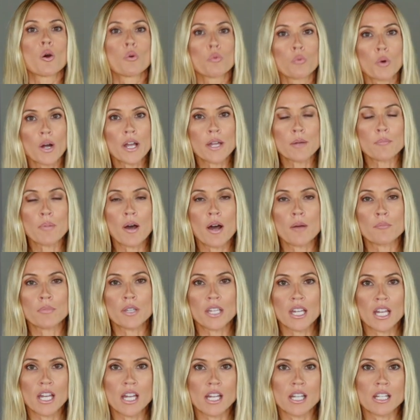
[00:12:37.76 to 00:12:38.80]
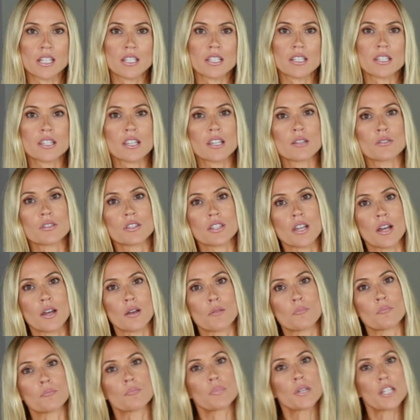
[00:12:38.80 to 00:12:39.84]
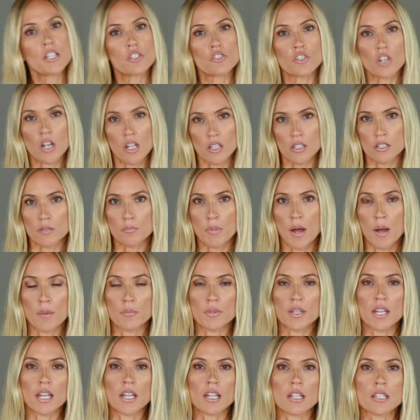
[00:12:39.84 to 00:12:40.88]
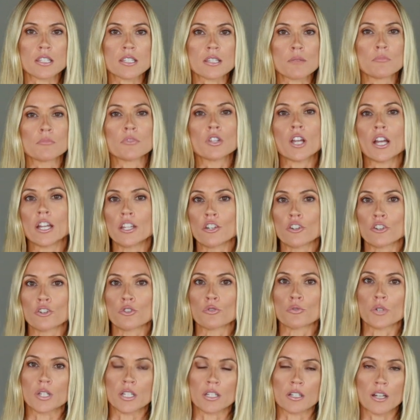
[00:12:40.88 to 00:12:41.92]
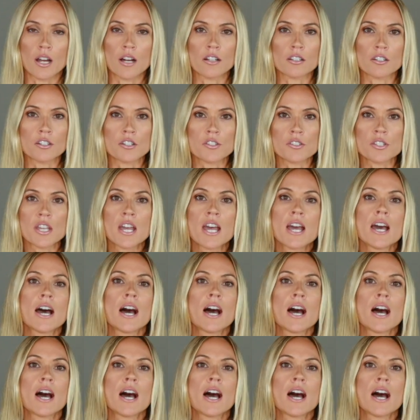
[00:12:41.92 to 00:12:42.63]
white pumpkins, some peach colored pumpkins, some lighter green colors.